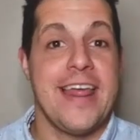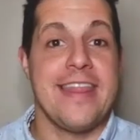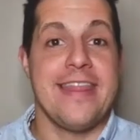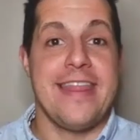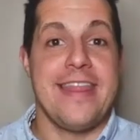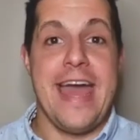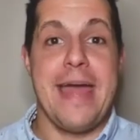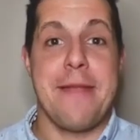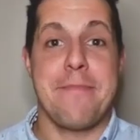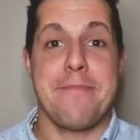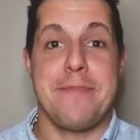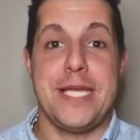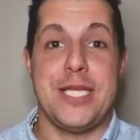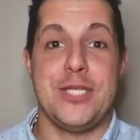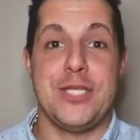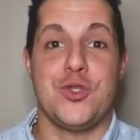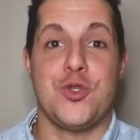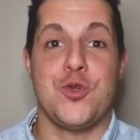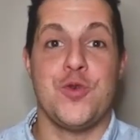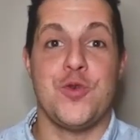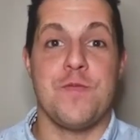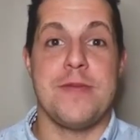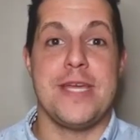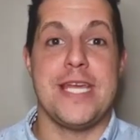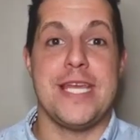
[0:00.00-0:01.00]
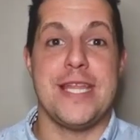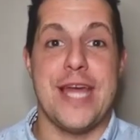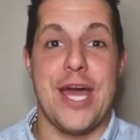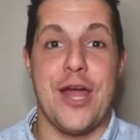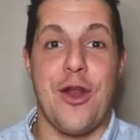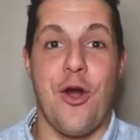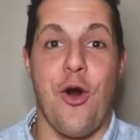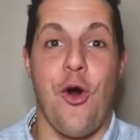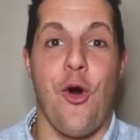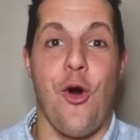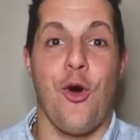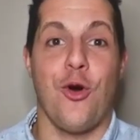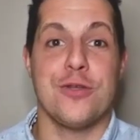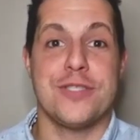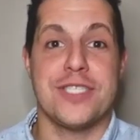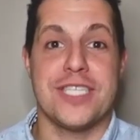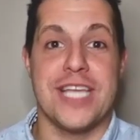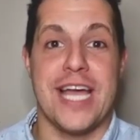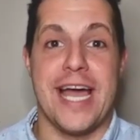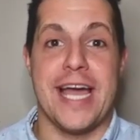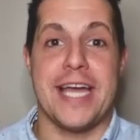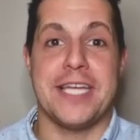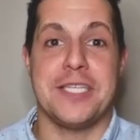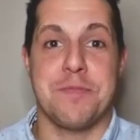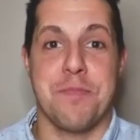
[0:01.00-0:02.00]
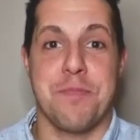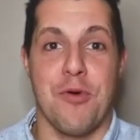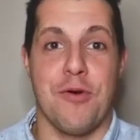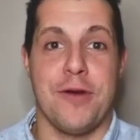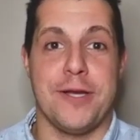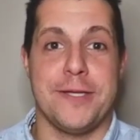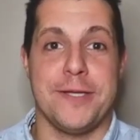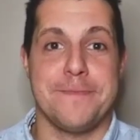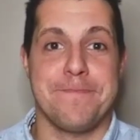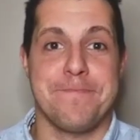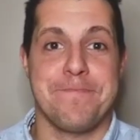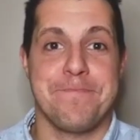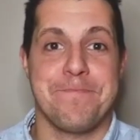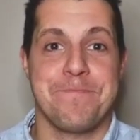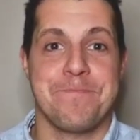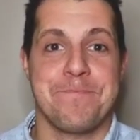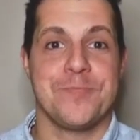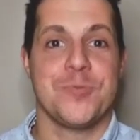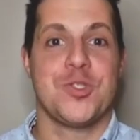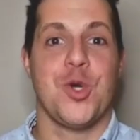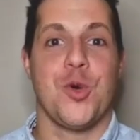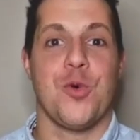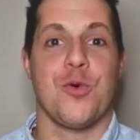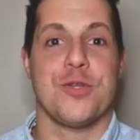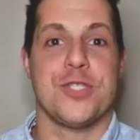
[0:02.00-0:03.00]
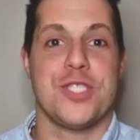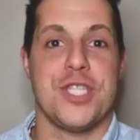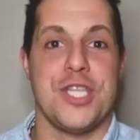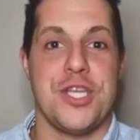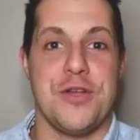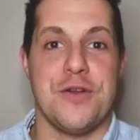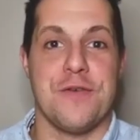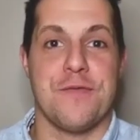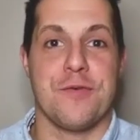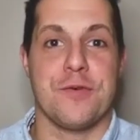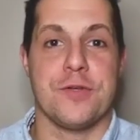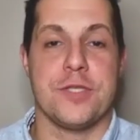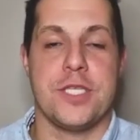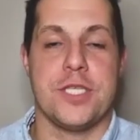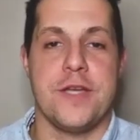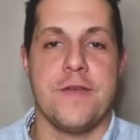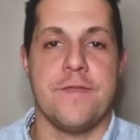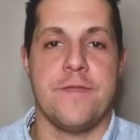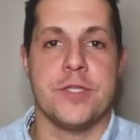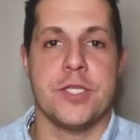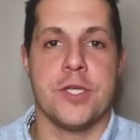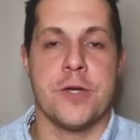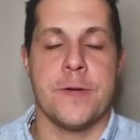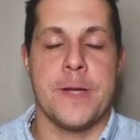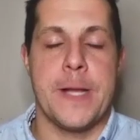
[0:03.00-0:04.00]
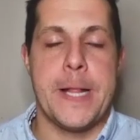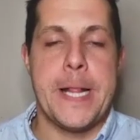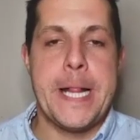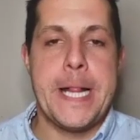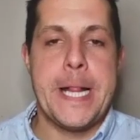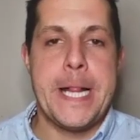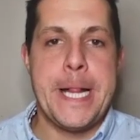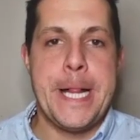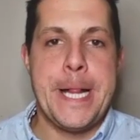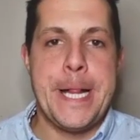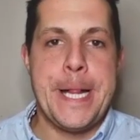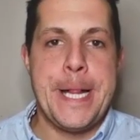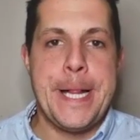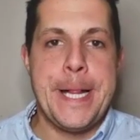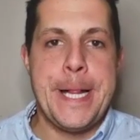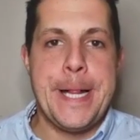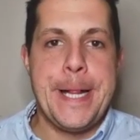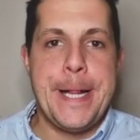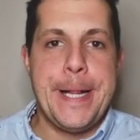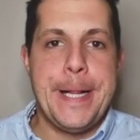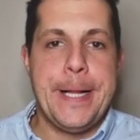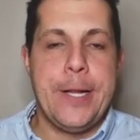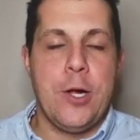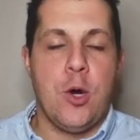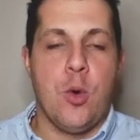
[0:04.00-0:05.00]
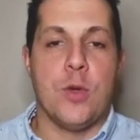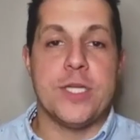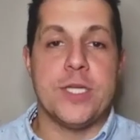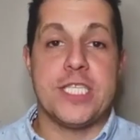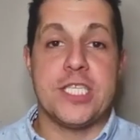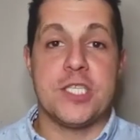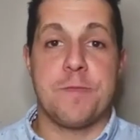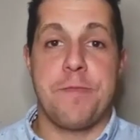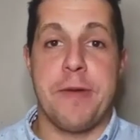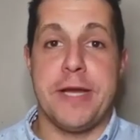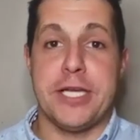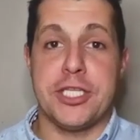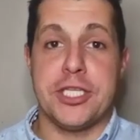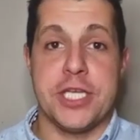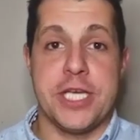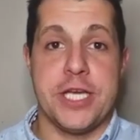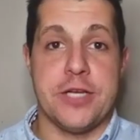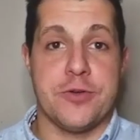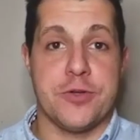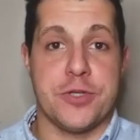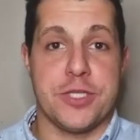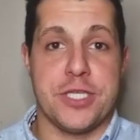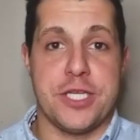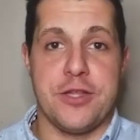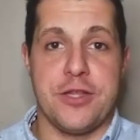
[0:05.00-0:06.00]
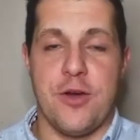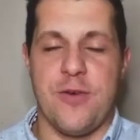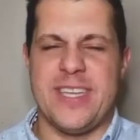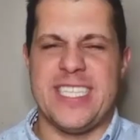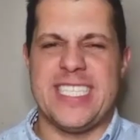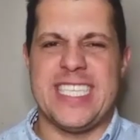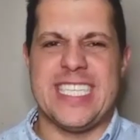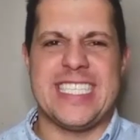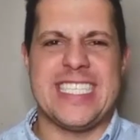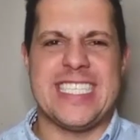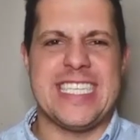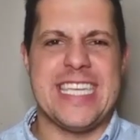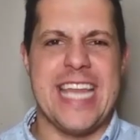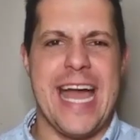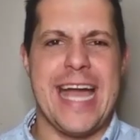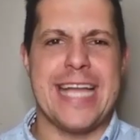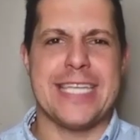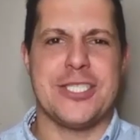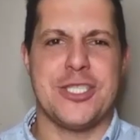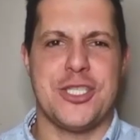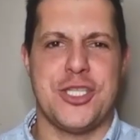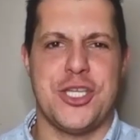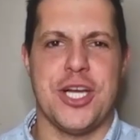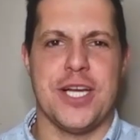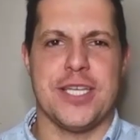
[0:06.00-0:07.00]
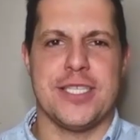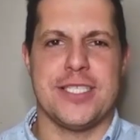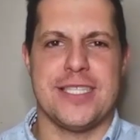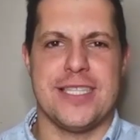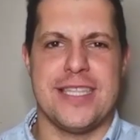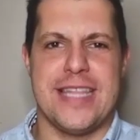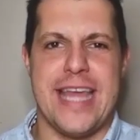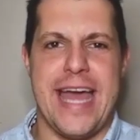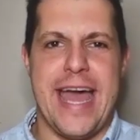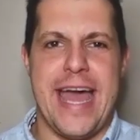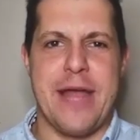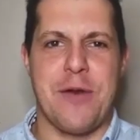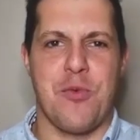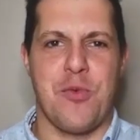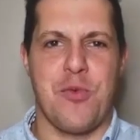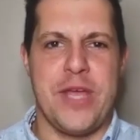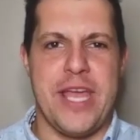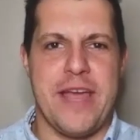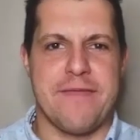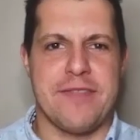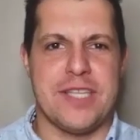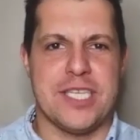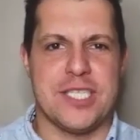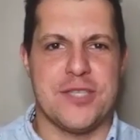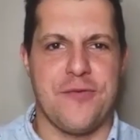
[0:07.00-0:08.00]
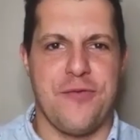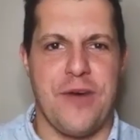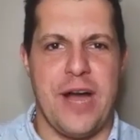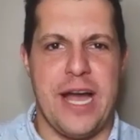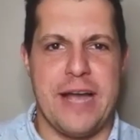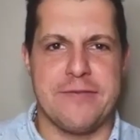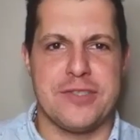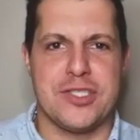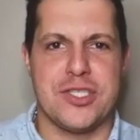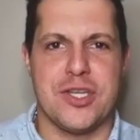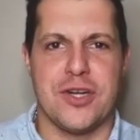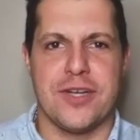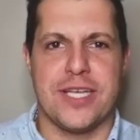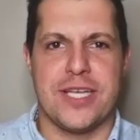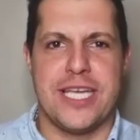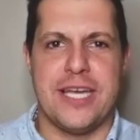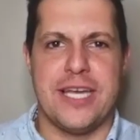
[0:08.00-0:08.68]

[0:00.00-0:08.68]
That means to me that all signs point towards the University of Missouri. What's especially interesting, though, is it's not just that we have this five-star